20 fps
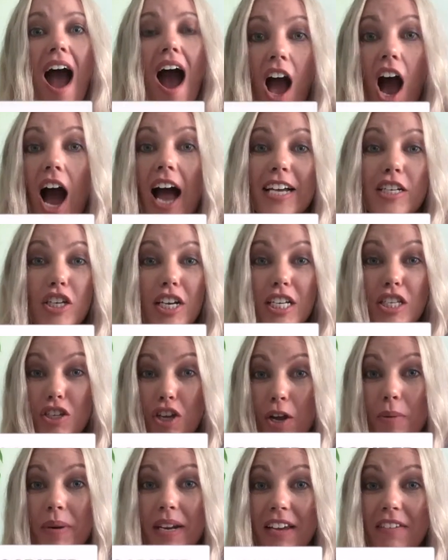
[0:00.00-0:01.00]
I share
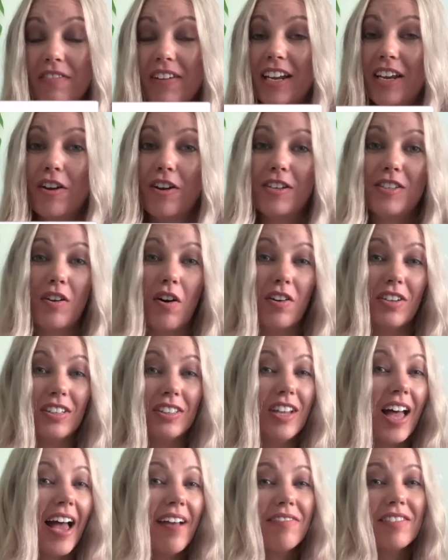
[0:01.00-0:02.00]
so many videos on
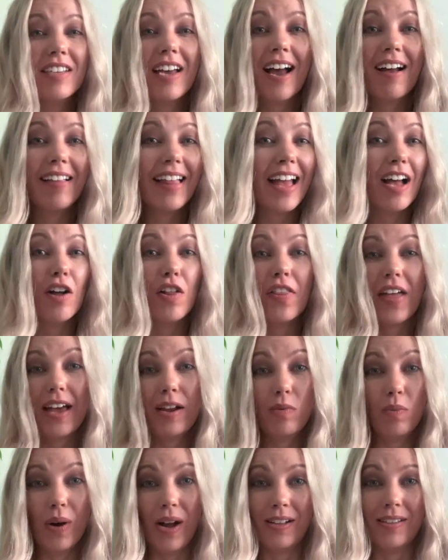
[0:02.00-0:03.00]
lifestyle, health,
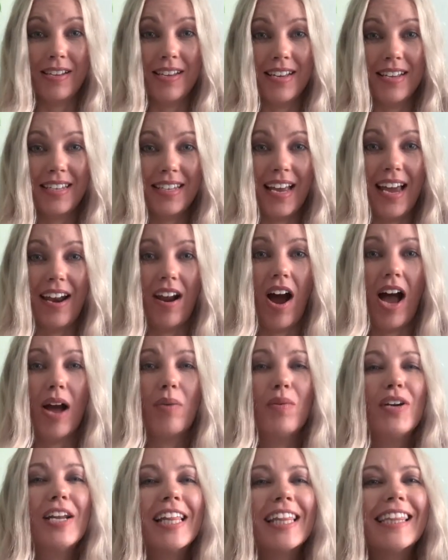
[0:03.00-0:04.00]
and wellness, and I
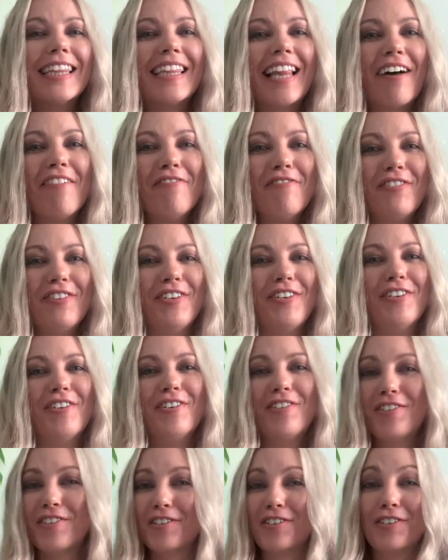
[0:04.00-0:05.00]
would love for
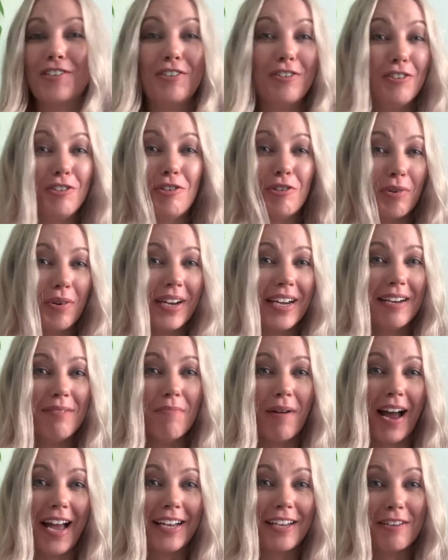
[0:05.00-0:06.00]
you to join
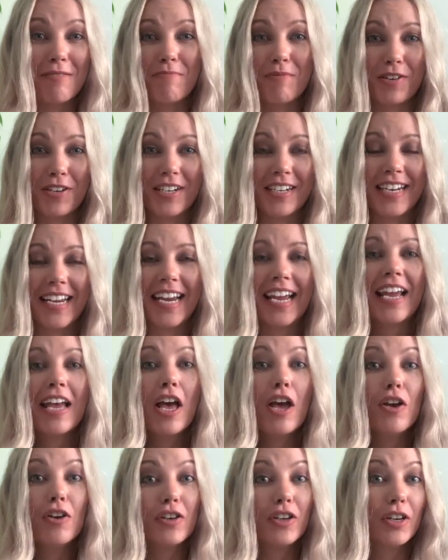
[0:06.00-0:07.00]
my community.
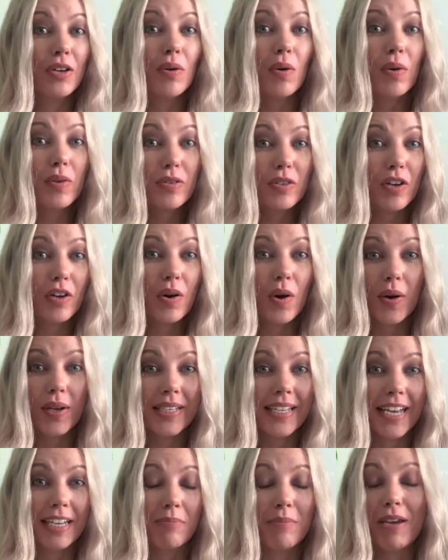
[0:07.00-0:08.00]
You can also
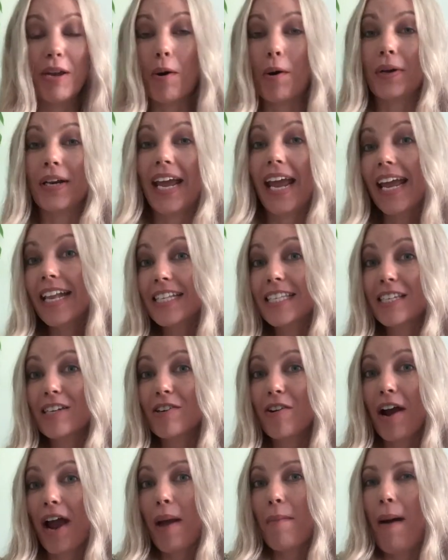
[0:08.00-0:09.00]
contact me on
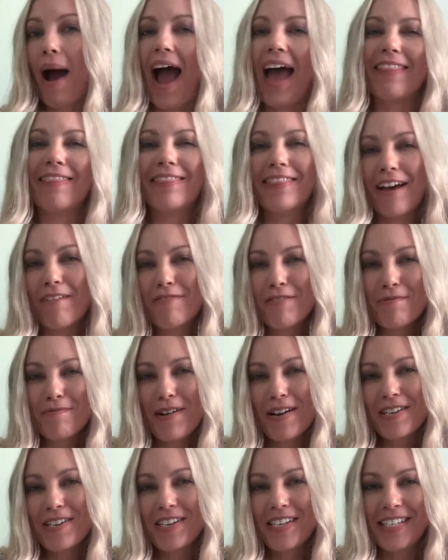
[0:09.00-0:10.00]
Instagram. I love it
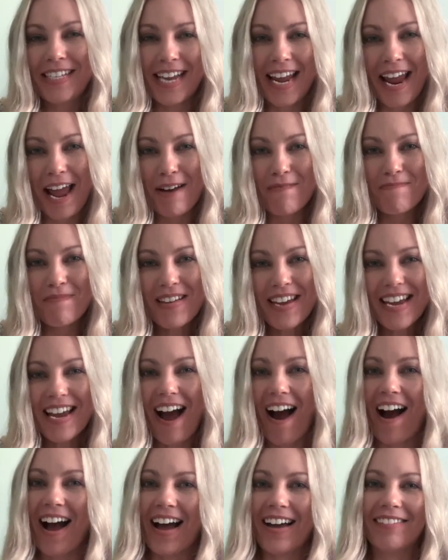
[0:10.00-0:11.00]
when you DM me.
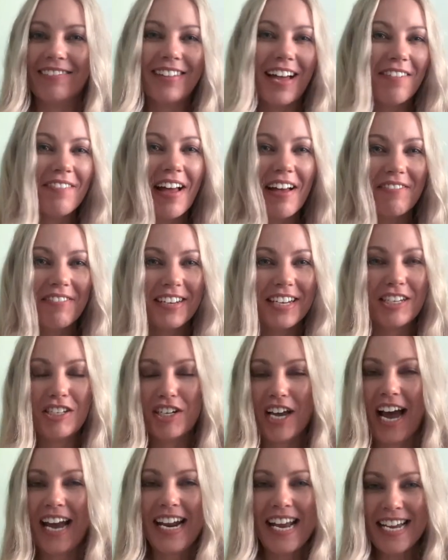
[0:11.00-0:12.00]
I love having a
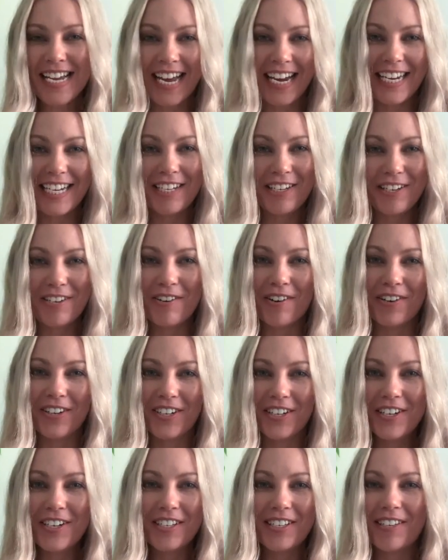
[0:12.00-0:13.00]
chat and getting to know
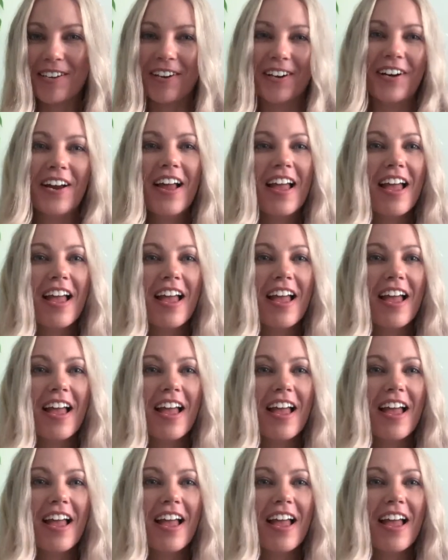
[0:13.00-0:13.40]
you. So